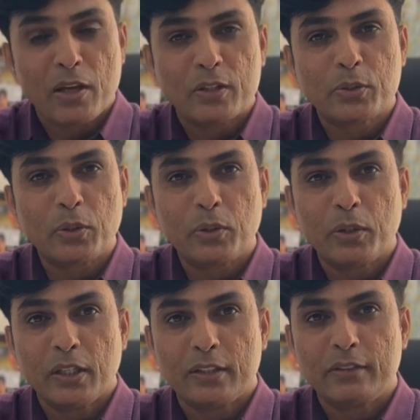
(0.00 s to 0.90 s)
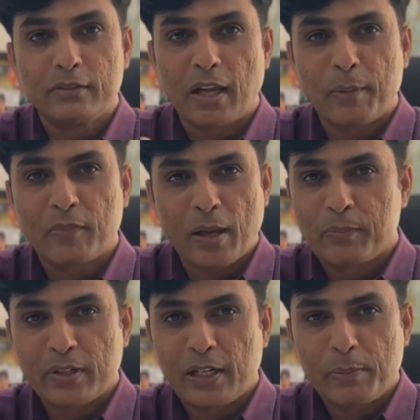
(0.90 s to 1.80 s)
So
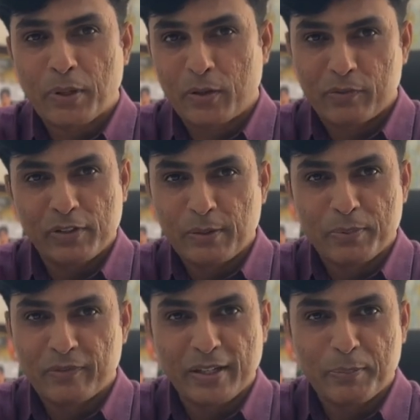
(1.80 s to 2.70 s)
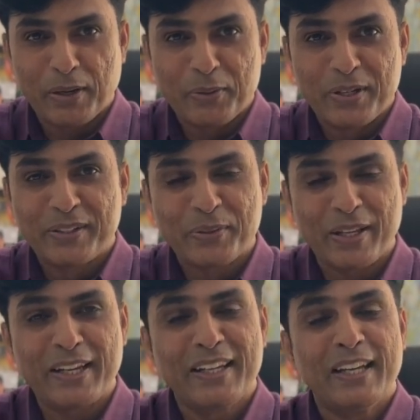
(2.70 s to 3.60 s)
I'm really feel very proud
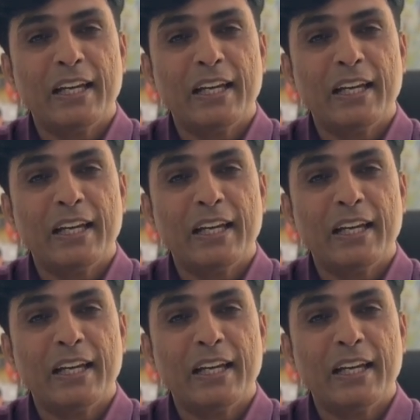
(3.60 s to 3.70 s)
today